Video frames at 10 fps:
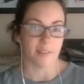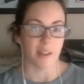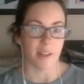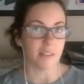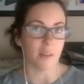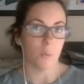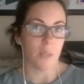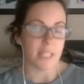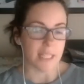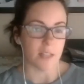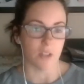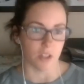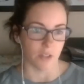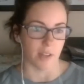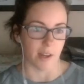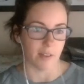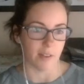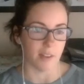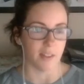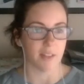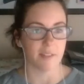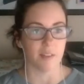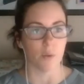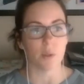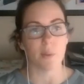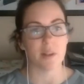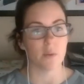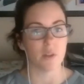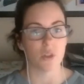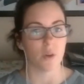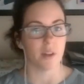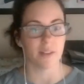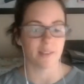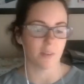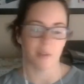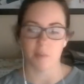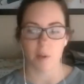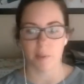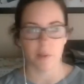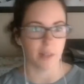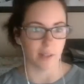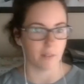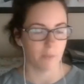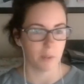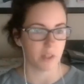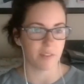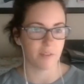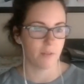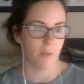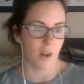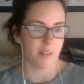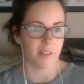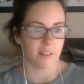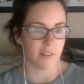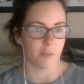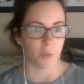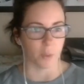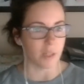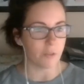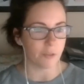and I think we need to do that. I think it's the only way to enjoy, because otherwise, why are we doing it? We're just causing ourselves grief,